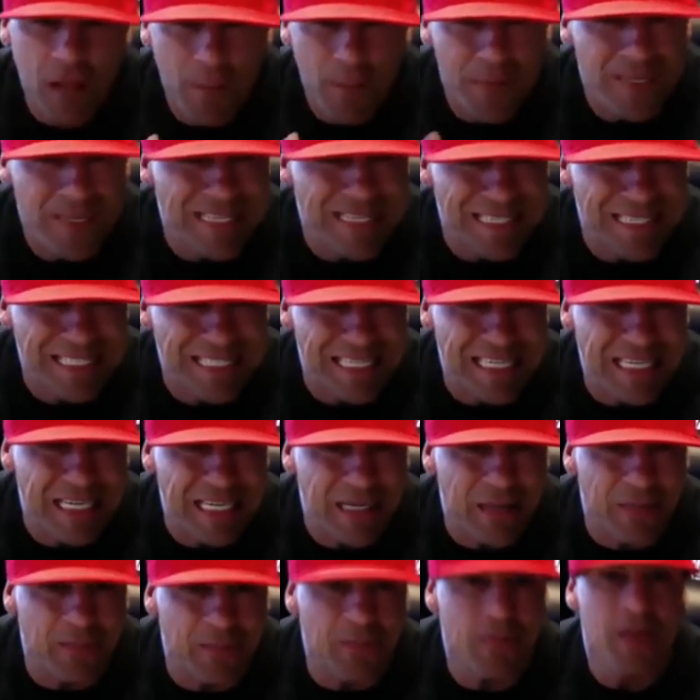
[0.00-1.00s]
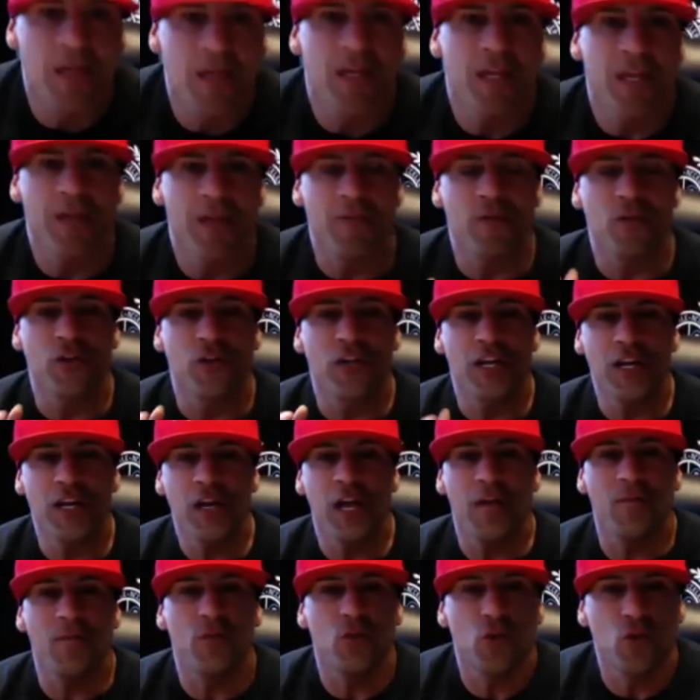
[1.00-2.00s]
a team, if you're doing
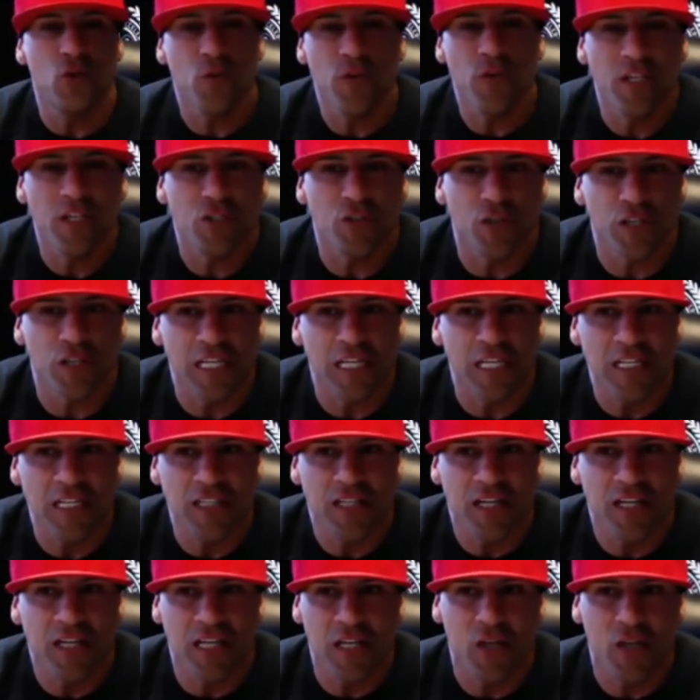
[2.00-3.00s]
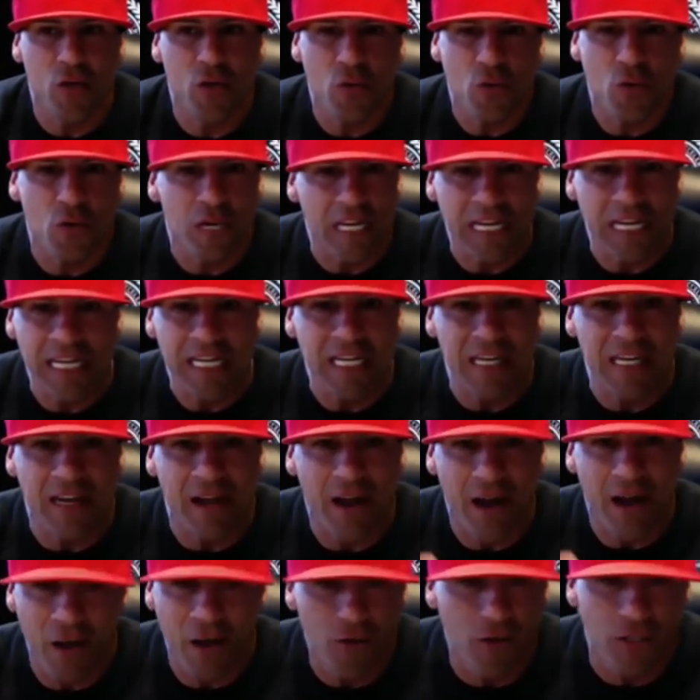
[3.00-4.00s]
if you're doing it strategically, you don't need
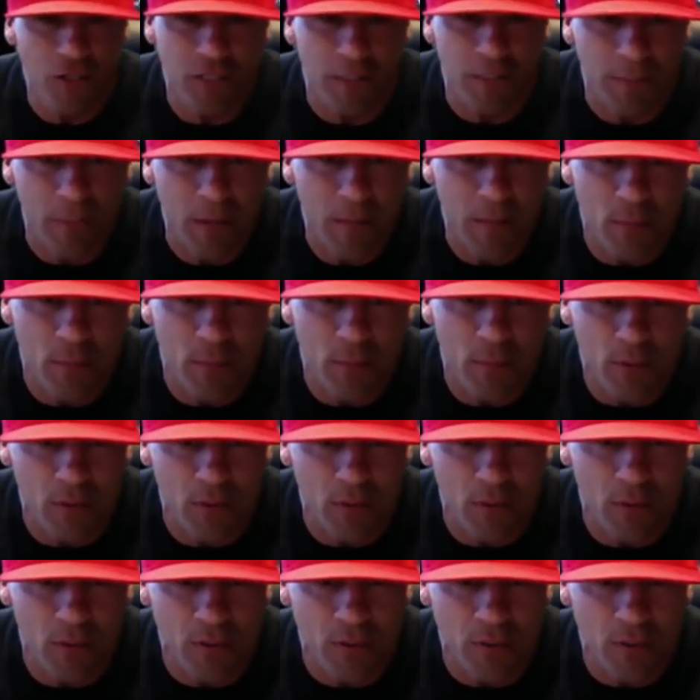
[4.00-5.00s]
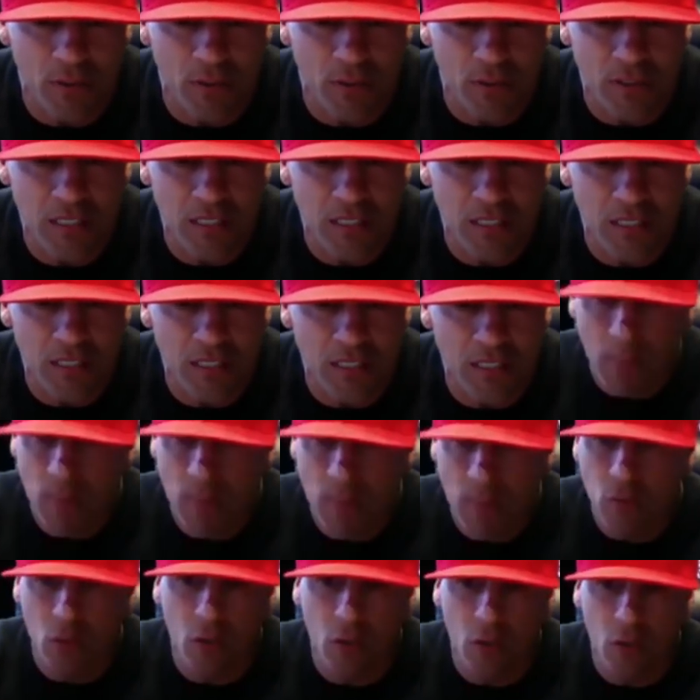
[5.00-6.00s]
hundreds of people on your team,
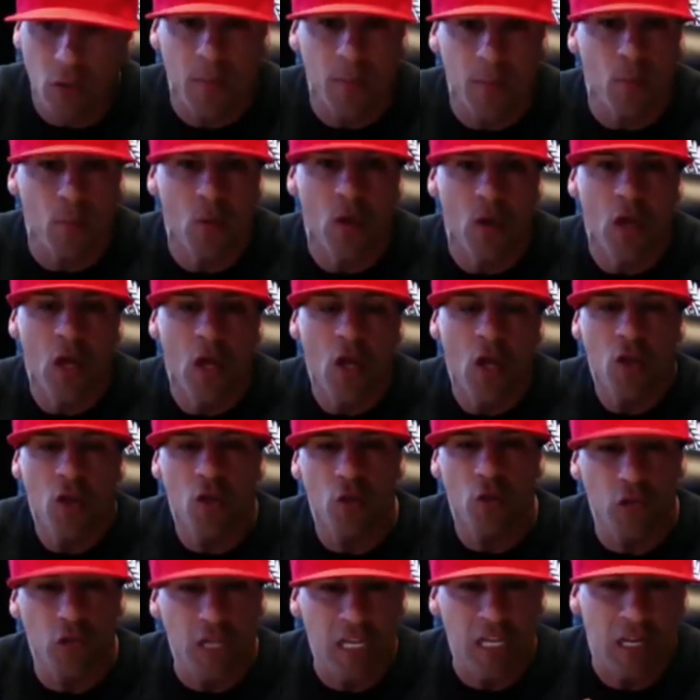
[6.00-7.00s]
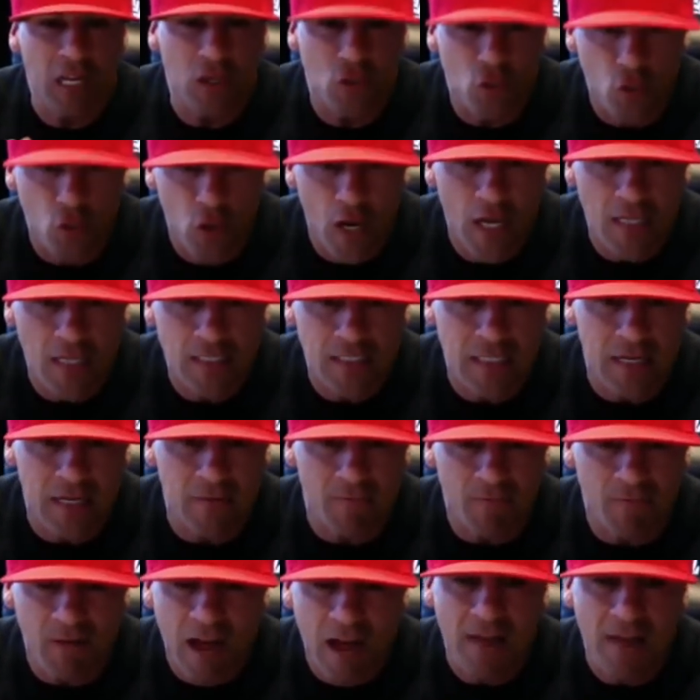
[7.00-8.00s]
20 people, 30 people. You need to trust
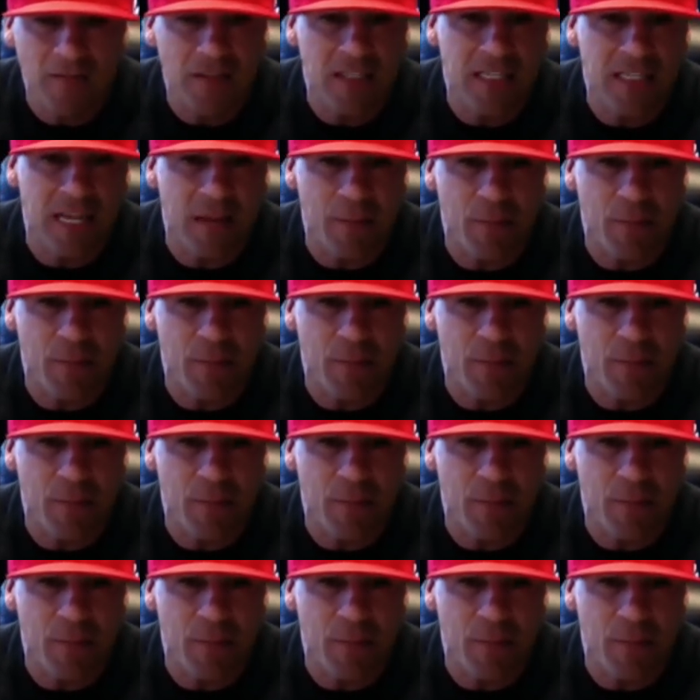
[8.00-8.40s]
in five to 10